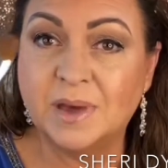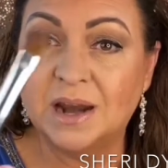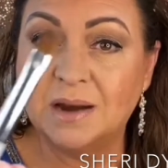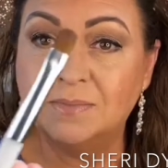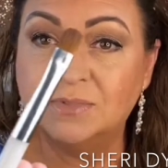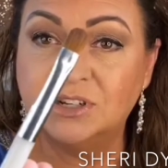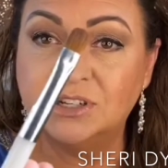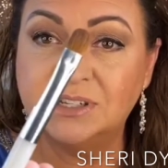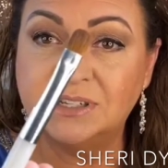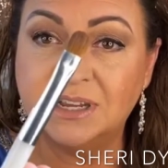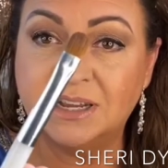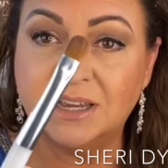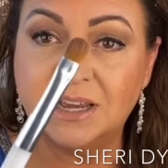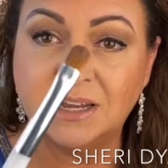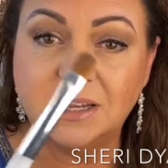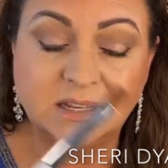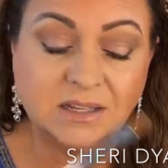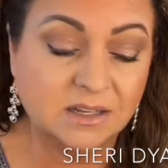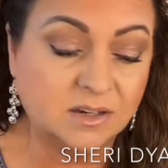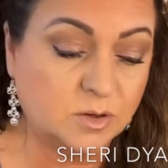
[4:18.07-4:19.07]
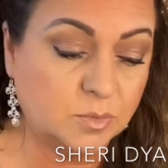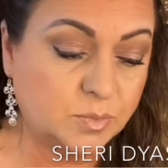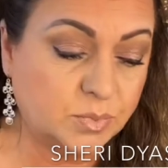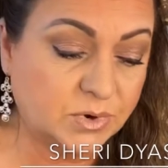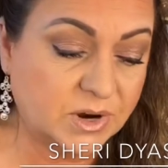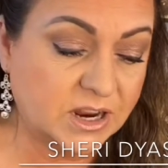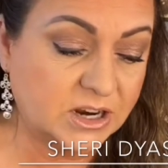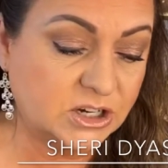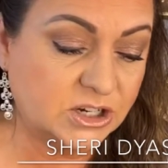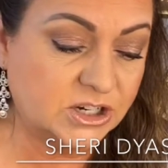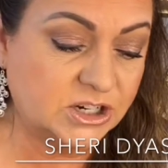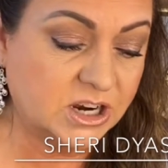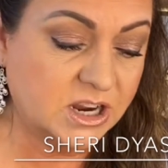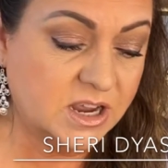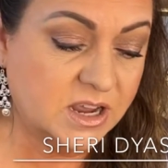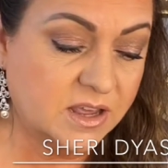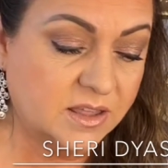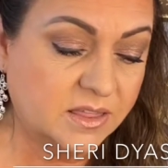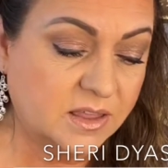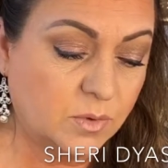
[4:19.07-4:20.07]
I'm just taking a little brush
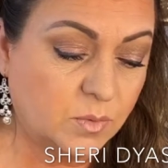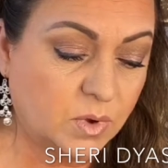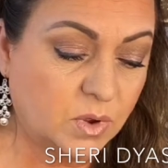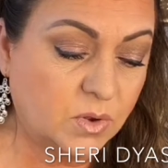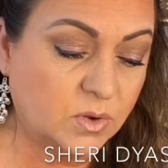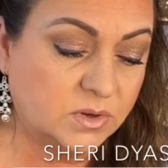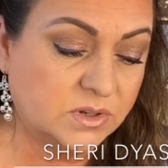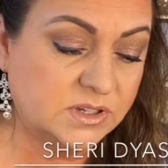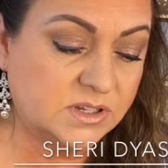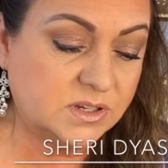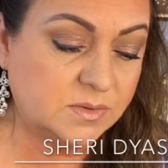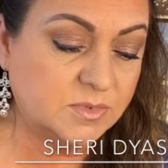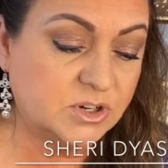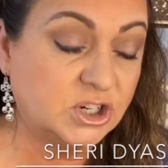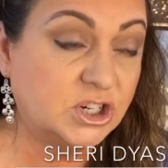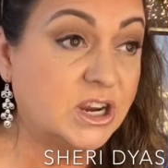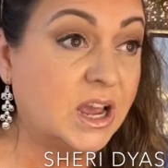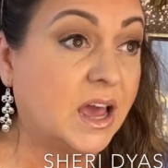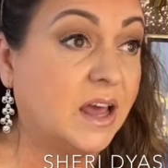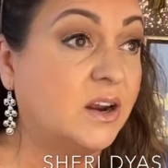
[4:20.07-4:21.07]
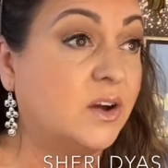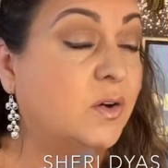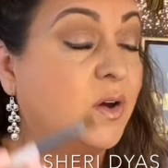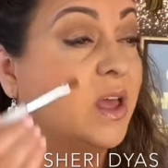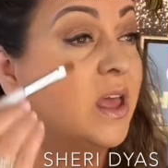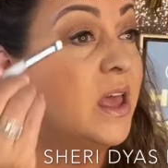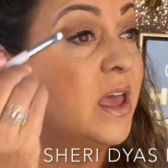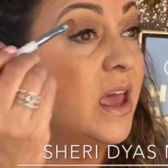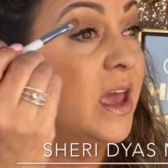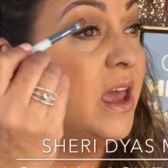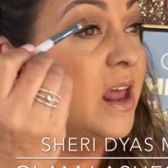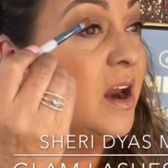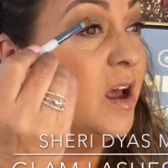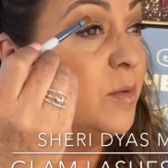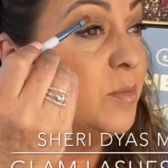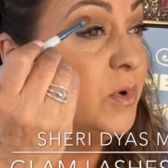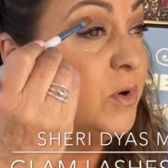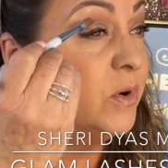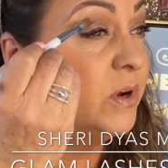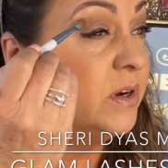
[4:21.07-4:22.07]
that will hold some shadow, and
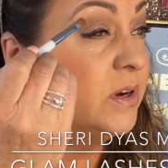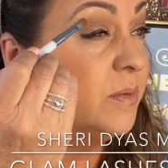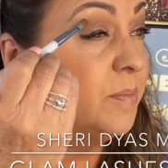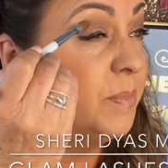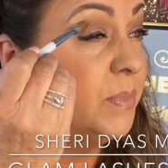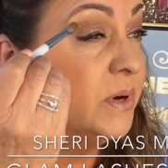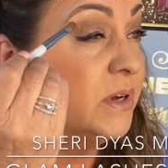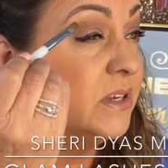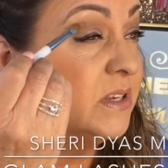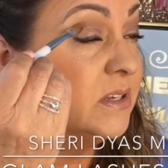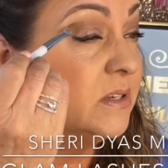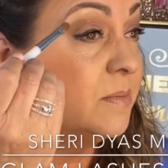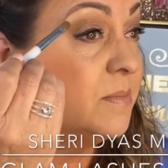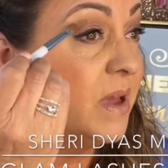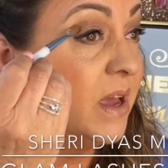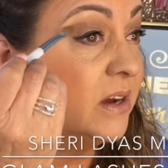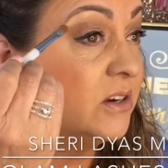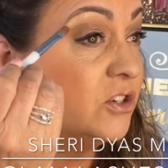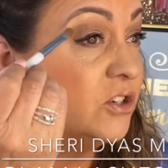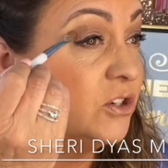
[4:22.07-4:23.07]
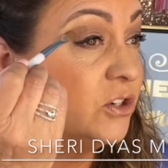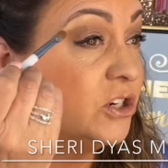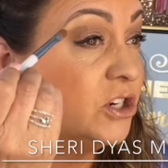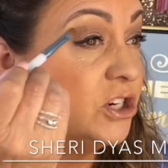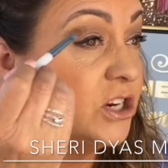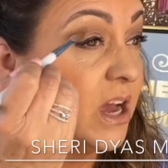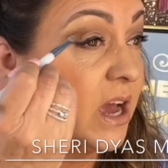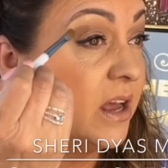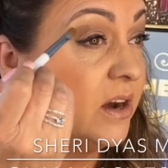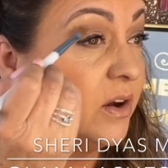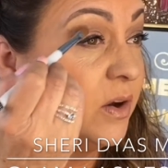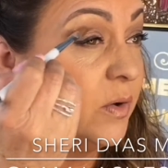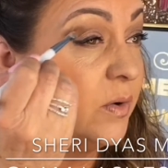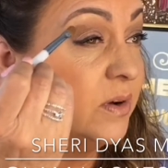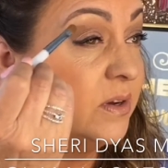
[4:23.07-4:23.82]
I'm going to put some extra shadow.